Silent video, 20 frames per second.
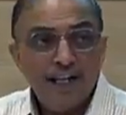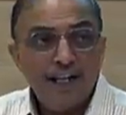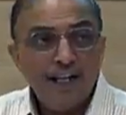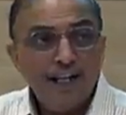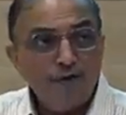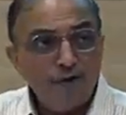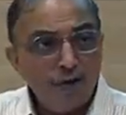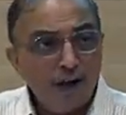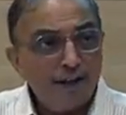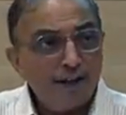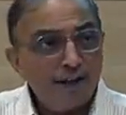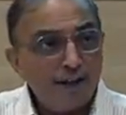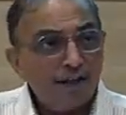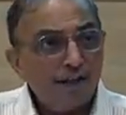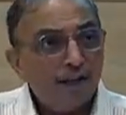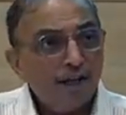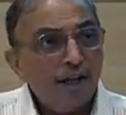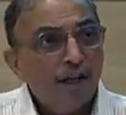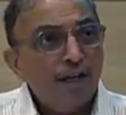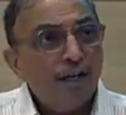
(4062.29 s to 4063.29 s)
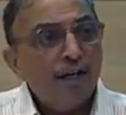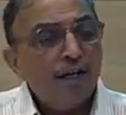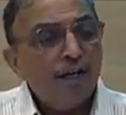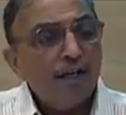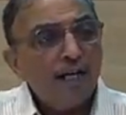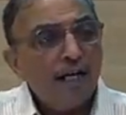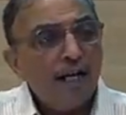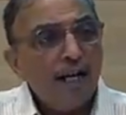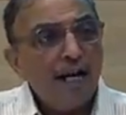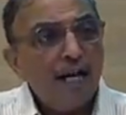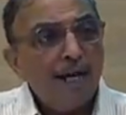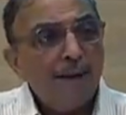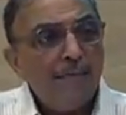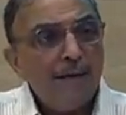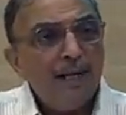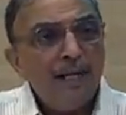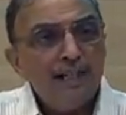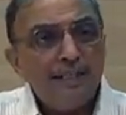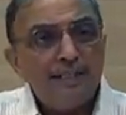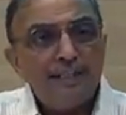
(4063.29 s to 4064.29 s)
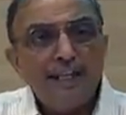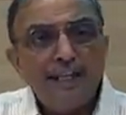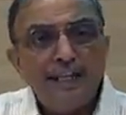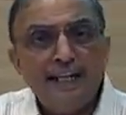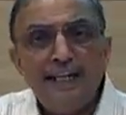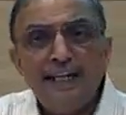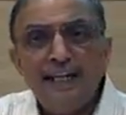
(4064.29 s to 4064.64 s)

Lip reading: If you have A, B, C,